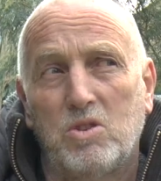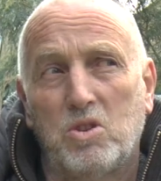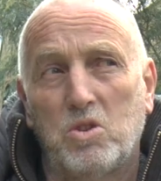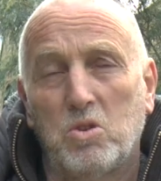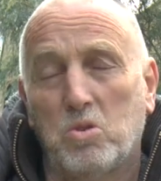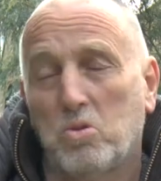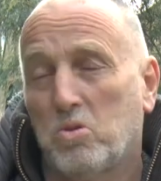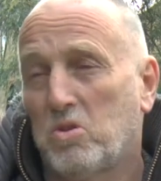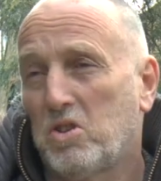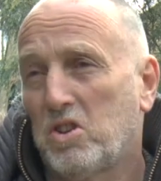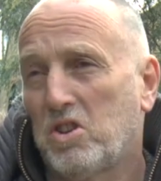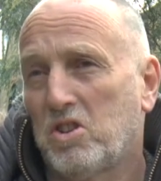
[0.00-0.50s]

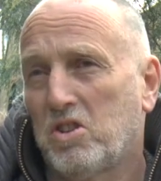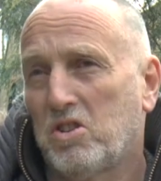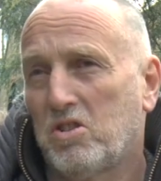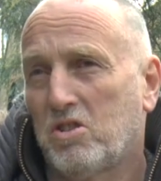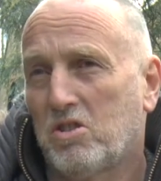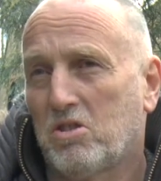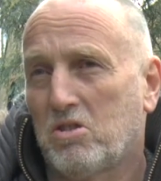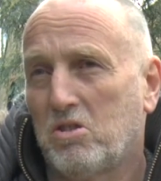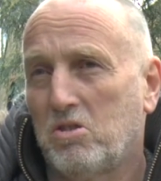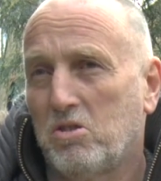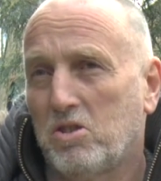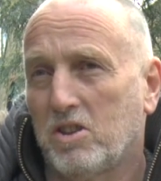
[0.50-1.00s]
short distance
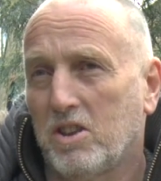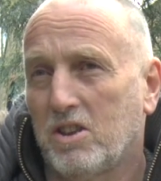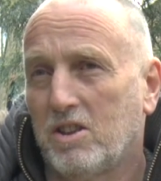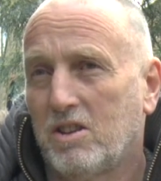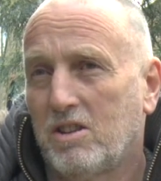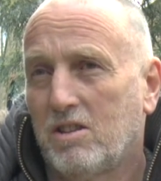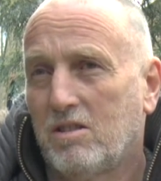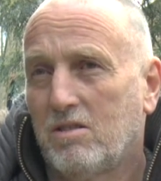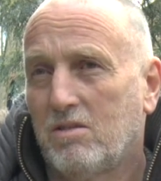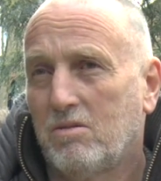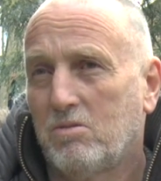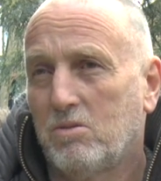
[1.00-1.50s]
cruising
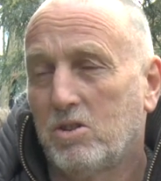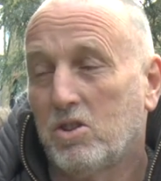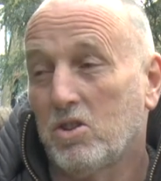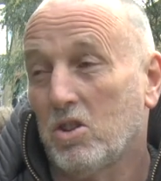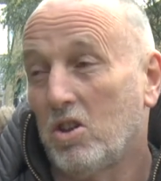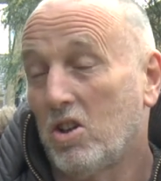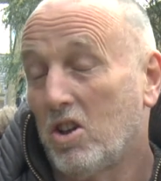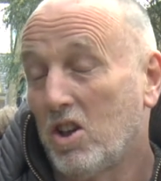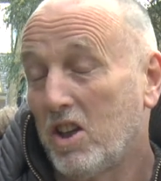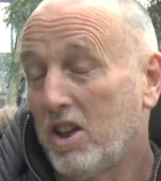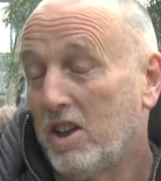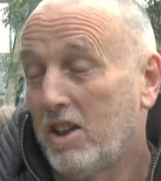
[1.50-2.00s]
which
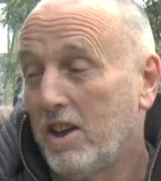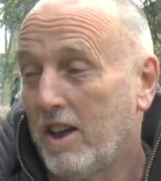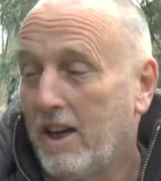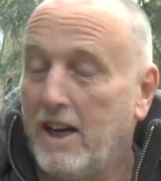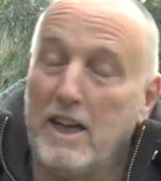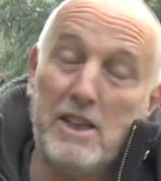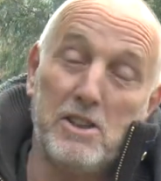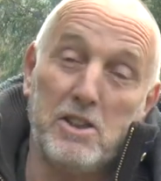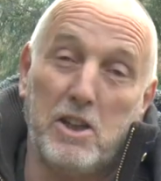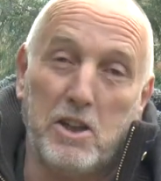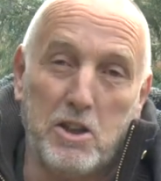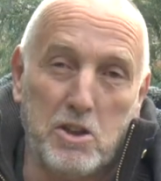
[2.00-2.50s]
I,
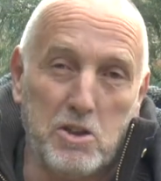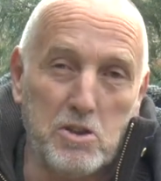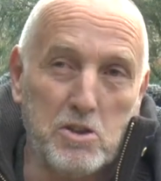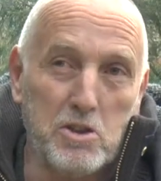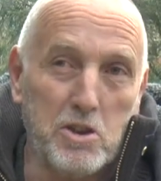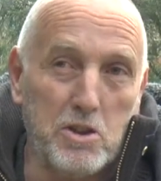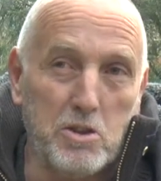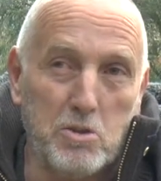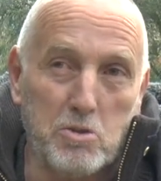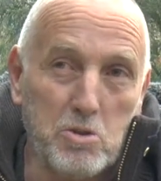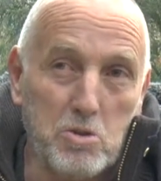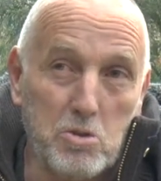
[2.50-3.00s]
as a
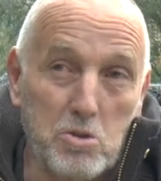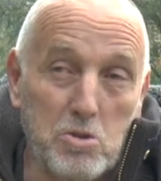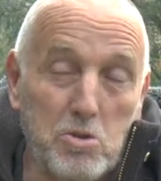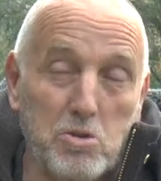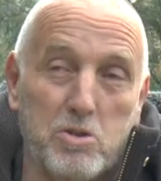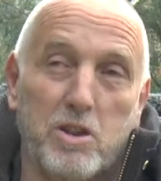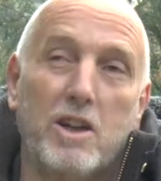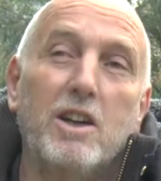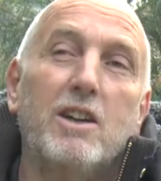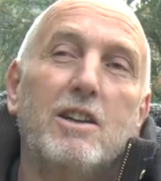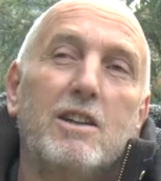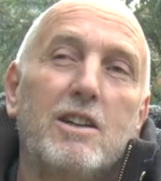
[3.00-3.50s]
continuous
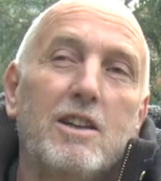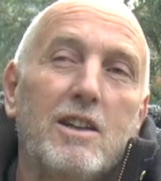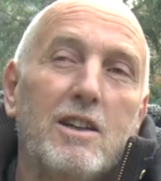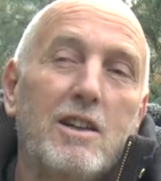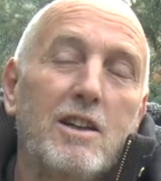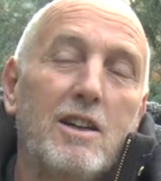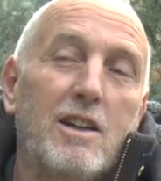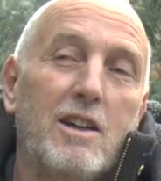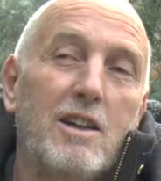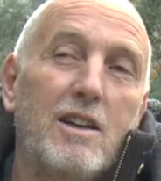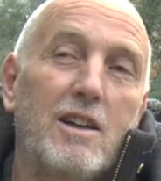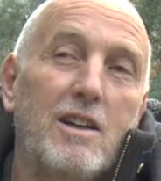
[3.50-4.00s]
cruiser,
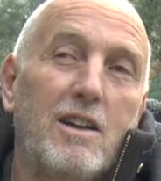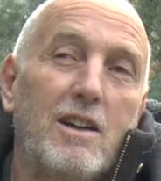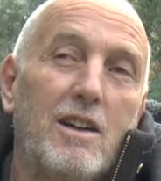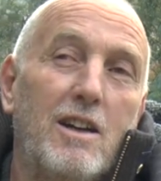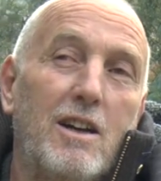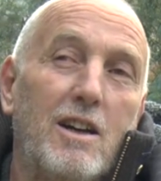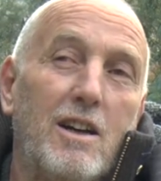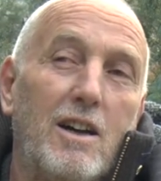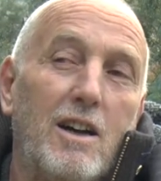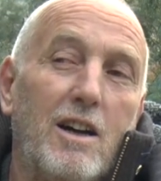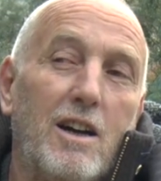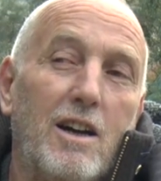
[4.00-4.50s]

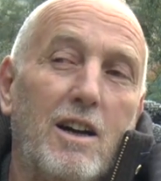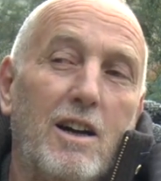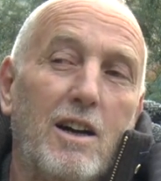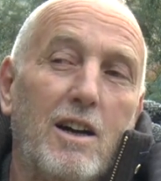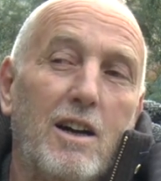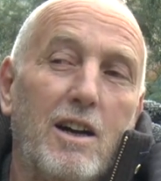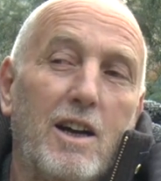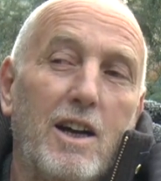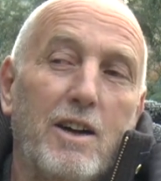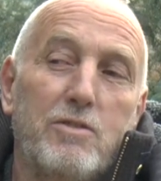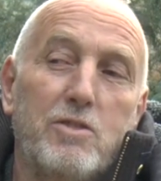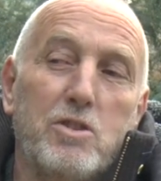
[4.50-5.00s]

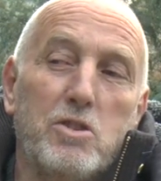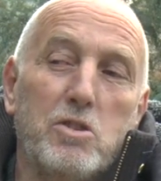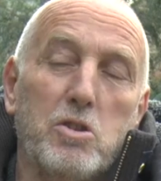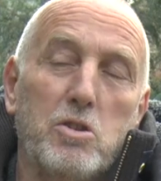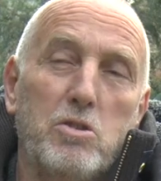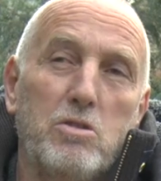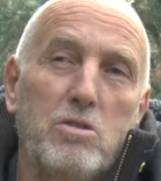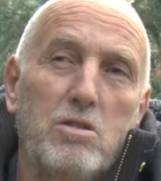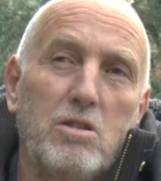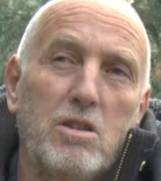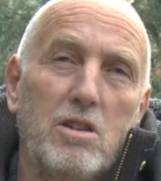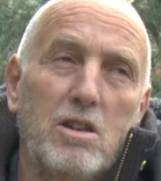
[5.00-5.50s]
have to
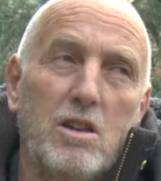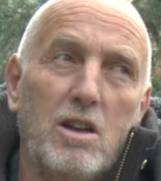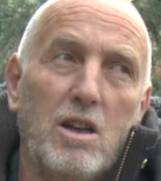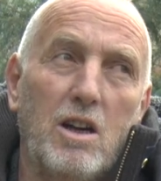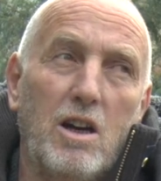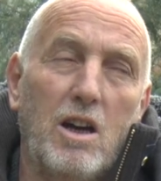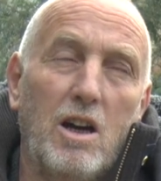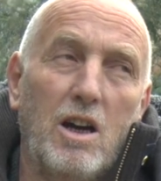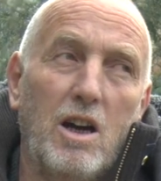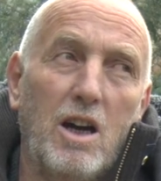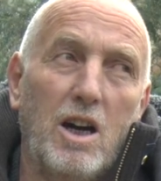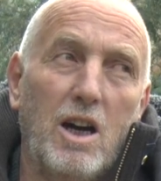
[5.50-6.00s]
do.
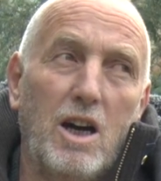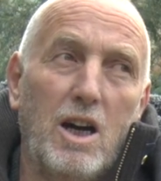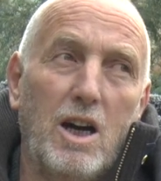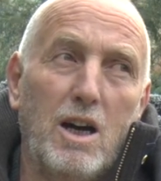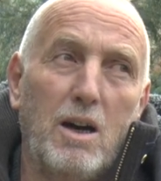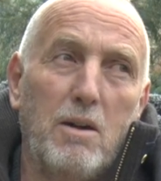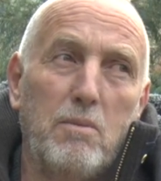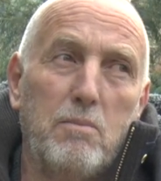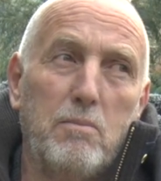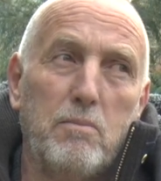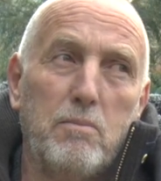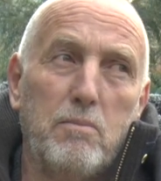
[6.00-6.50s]

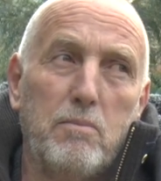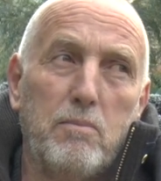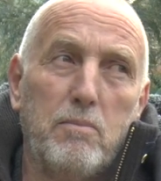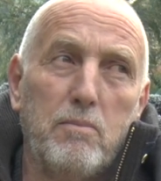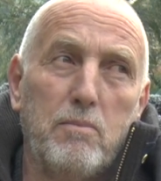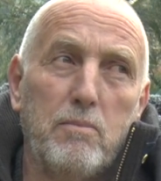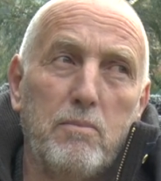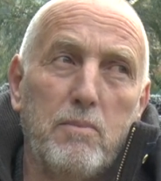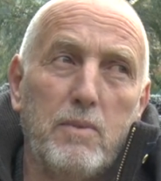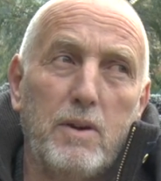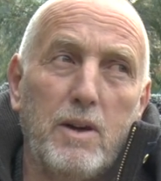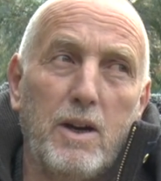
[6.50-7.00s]
Um,
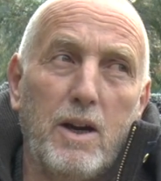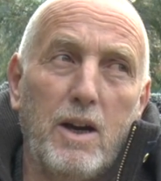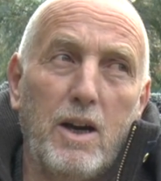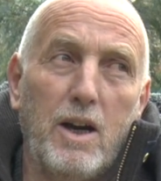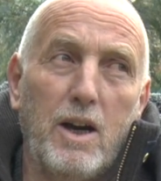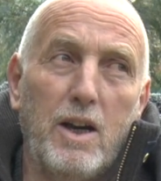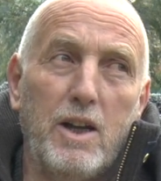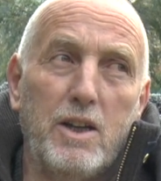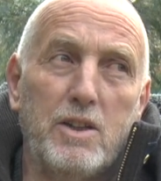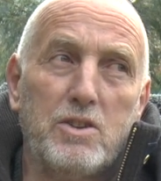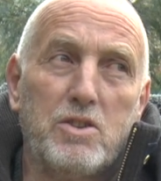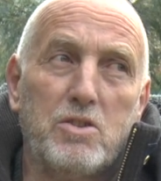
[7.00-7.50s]

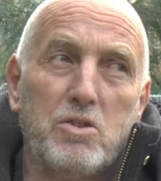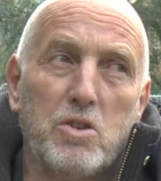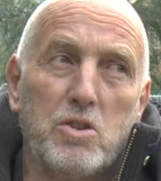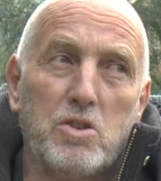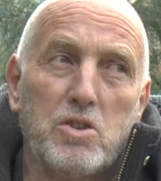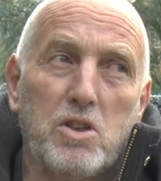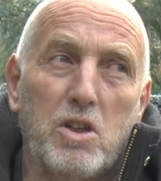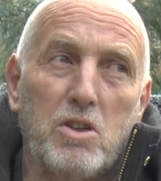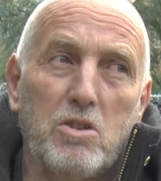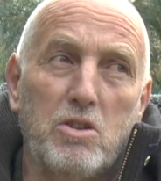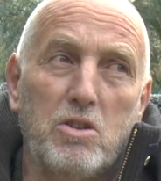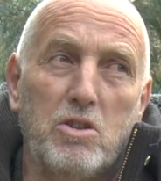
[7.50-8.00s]
it's not
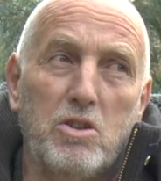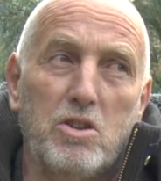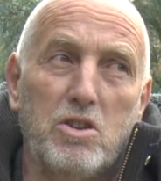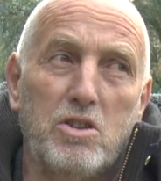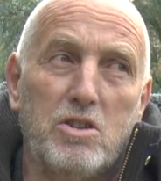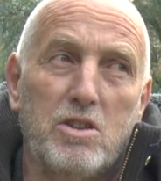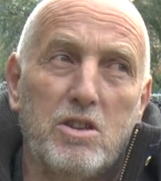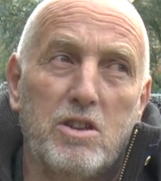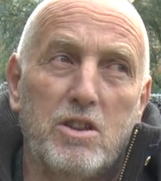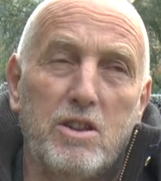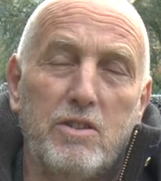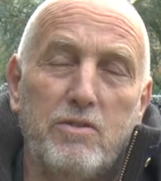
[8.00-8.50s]
so
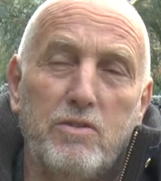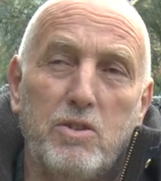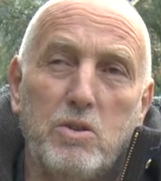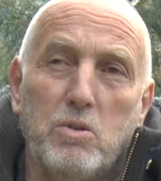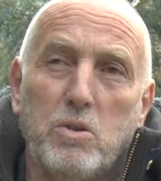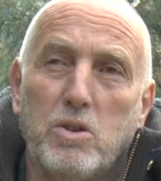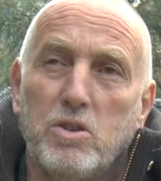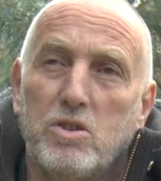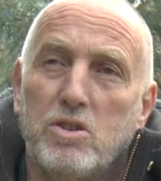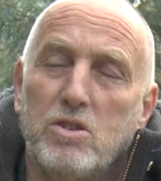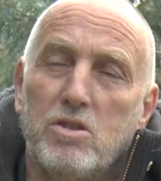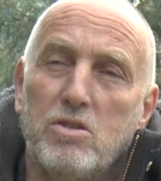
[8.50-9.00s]
good if you
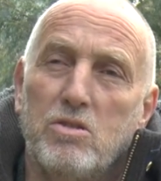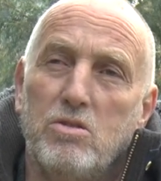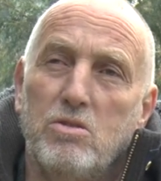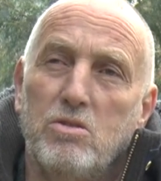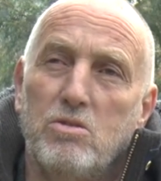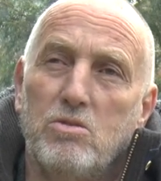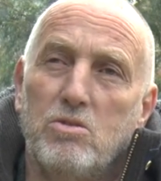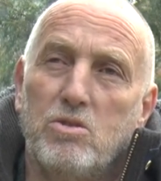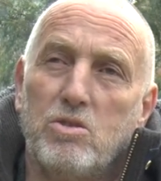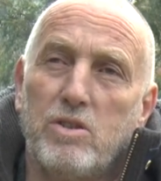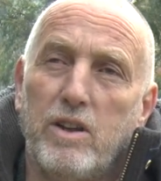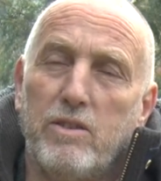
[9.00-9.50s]
want to
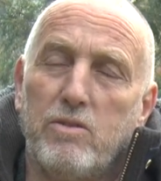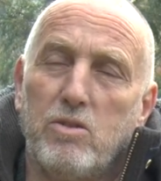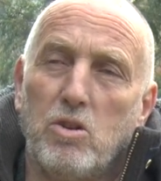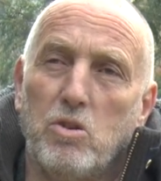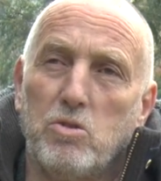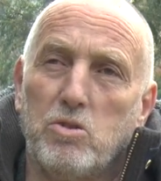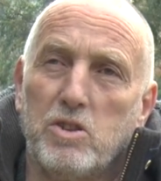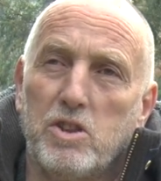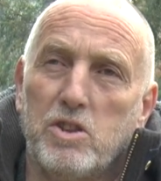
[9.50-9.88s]
do, travel long